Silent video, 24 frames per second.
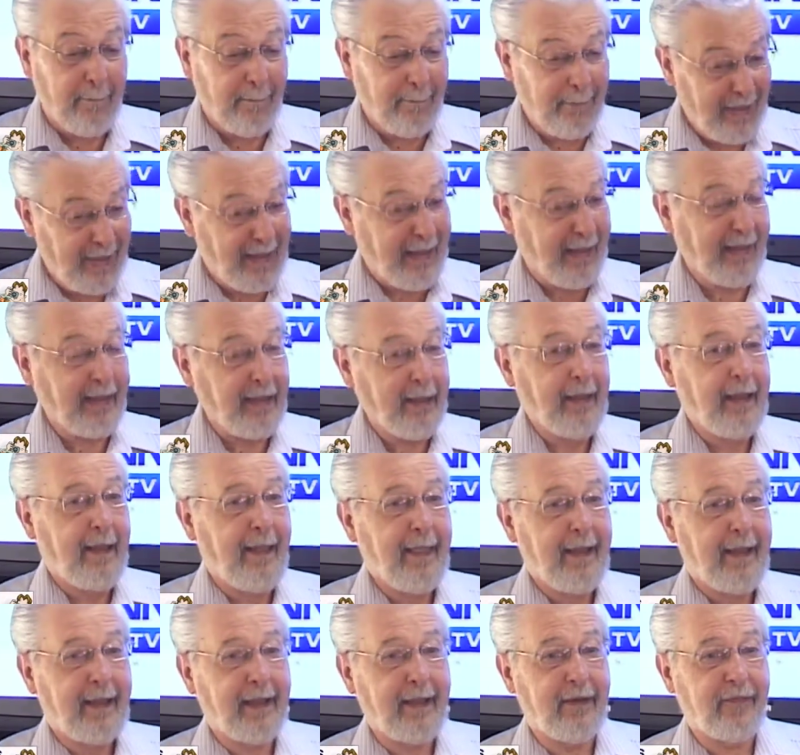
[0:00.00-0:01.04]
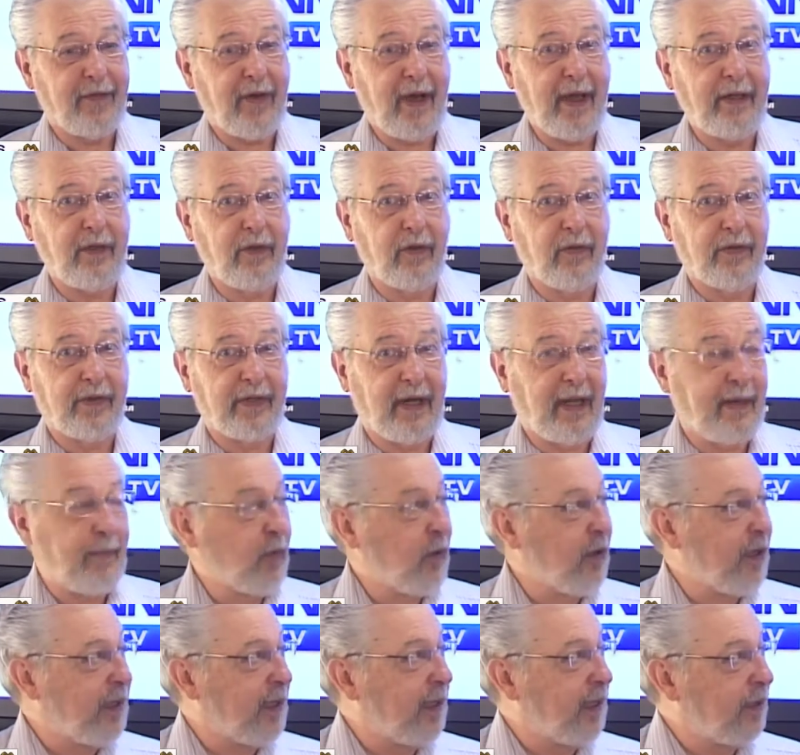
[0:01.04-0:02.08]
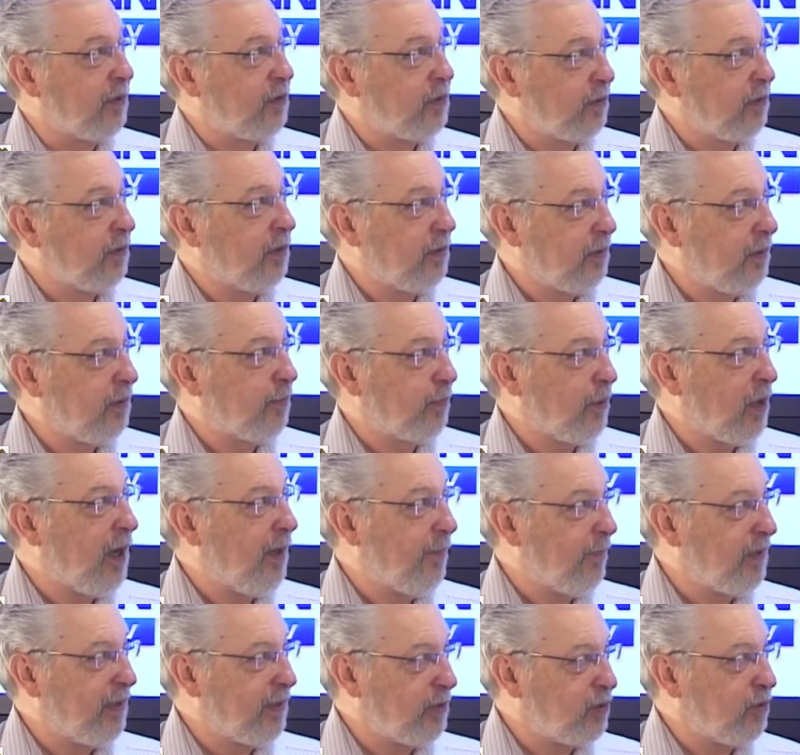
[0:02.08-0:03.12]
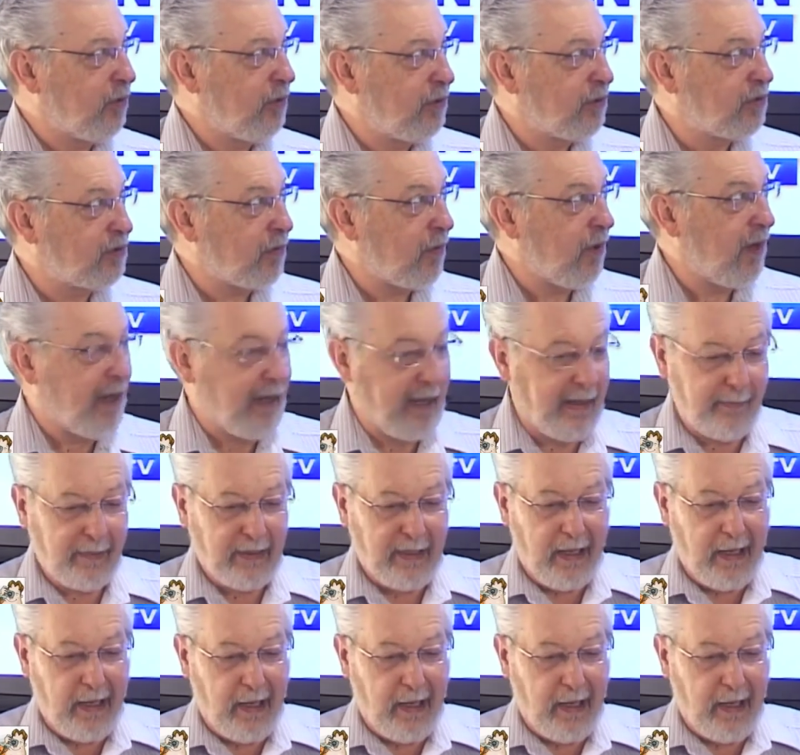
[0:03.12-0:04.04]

But if I know that I'm running into a problem as you described,